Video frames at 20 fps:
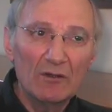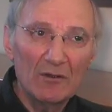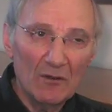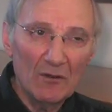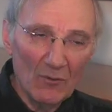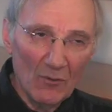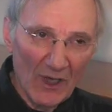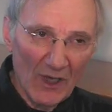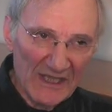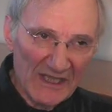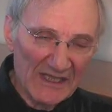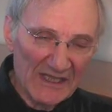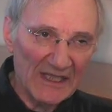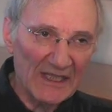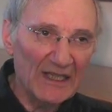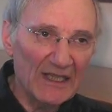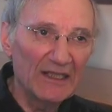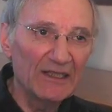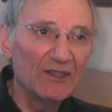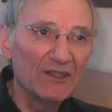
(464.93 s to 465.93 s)
what's
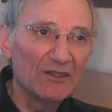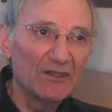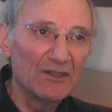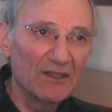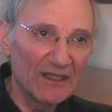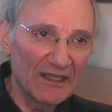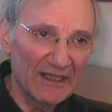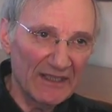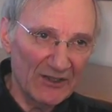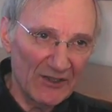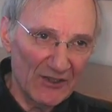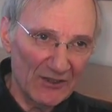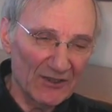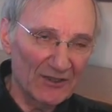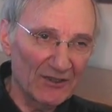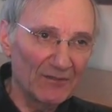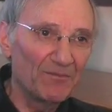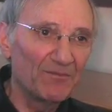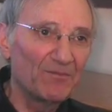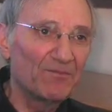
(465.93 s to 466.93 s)
the underlying
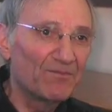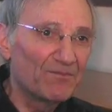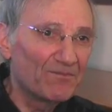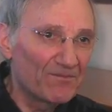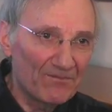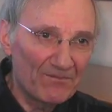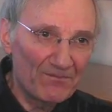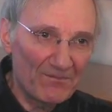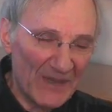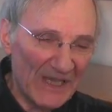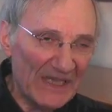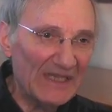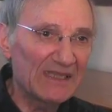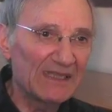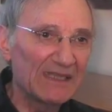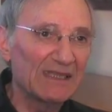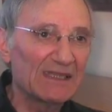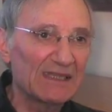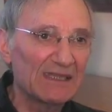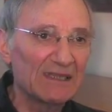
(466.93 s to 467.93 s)
neural
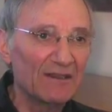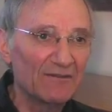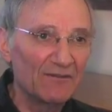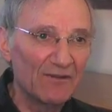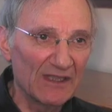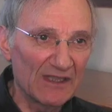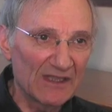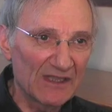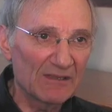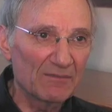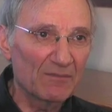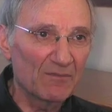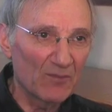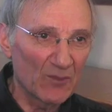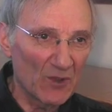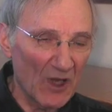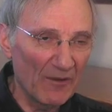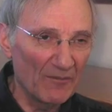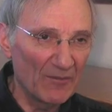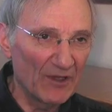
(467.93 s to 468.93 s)
basis of this
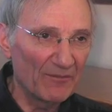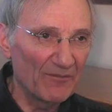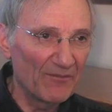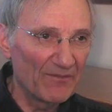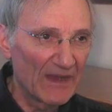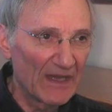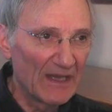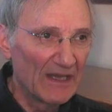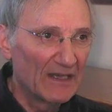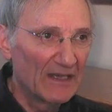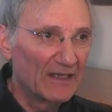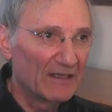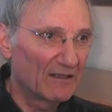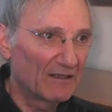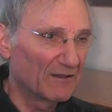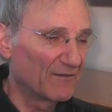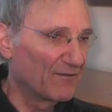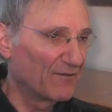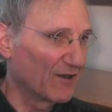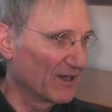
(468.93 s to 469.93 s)
problem. You
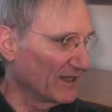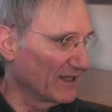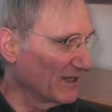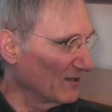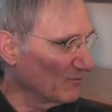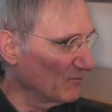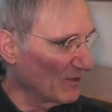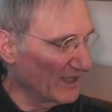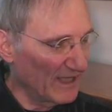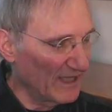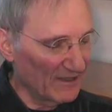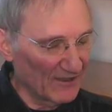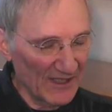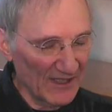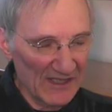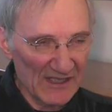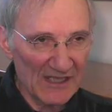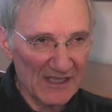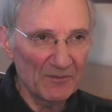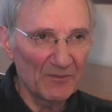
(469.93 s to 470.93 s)
can find out what
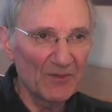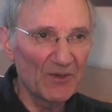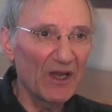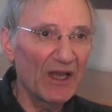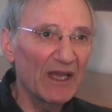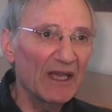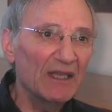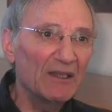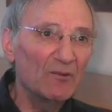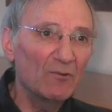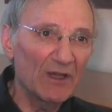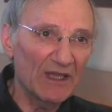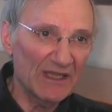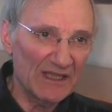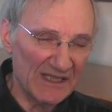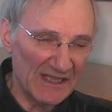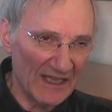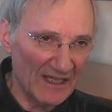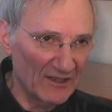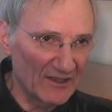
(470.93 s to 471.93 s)
areas of the brain, what
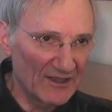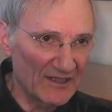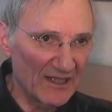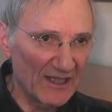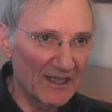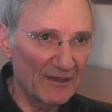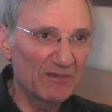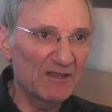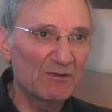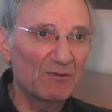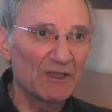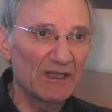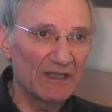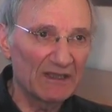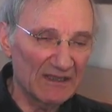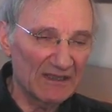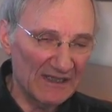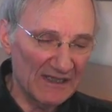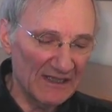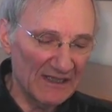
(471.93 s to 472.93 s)
cell types,
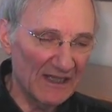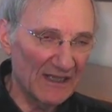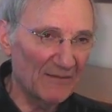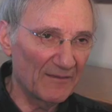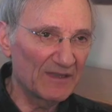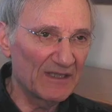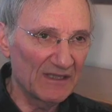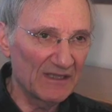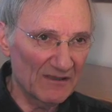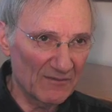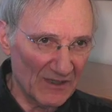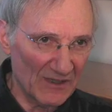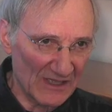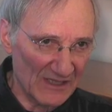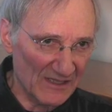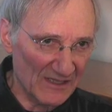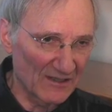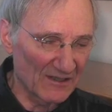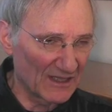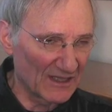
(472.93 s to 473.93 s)
what synapses, what
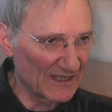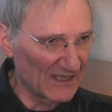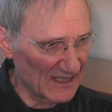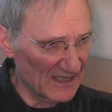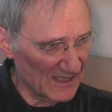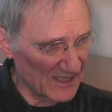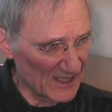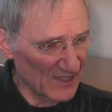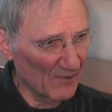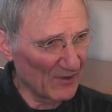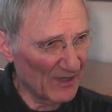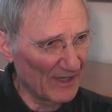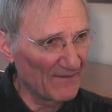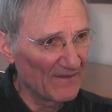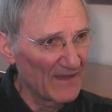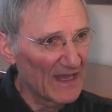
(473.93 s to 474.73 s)
circuits, and so on.